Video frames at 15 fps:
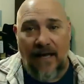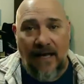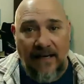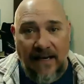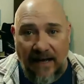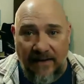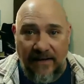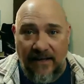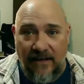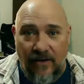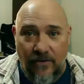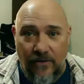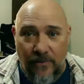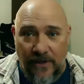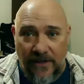And now they can
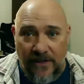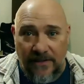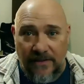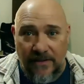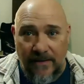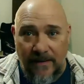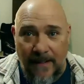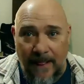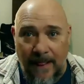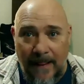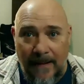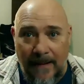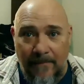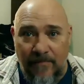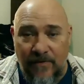go to work.
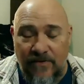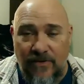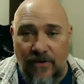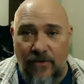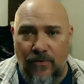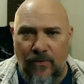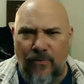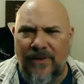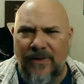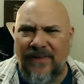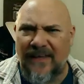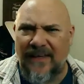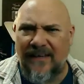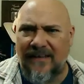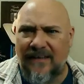So
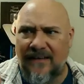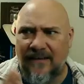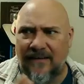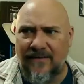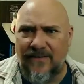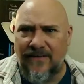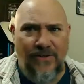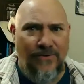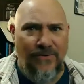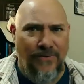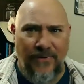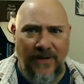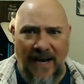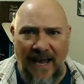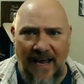within
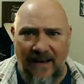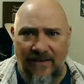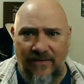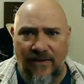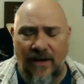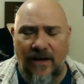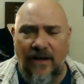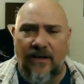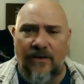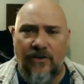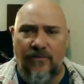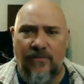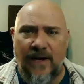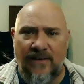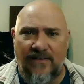2-3 days,
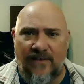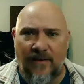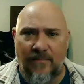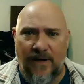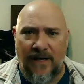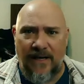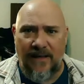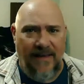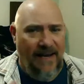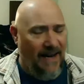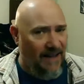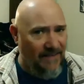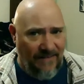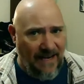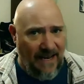you've got somebody that
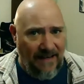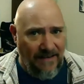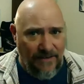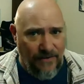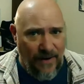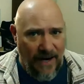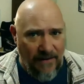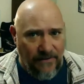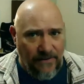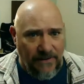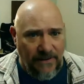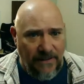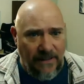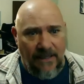hasn't had to travel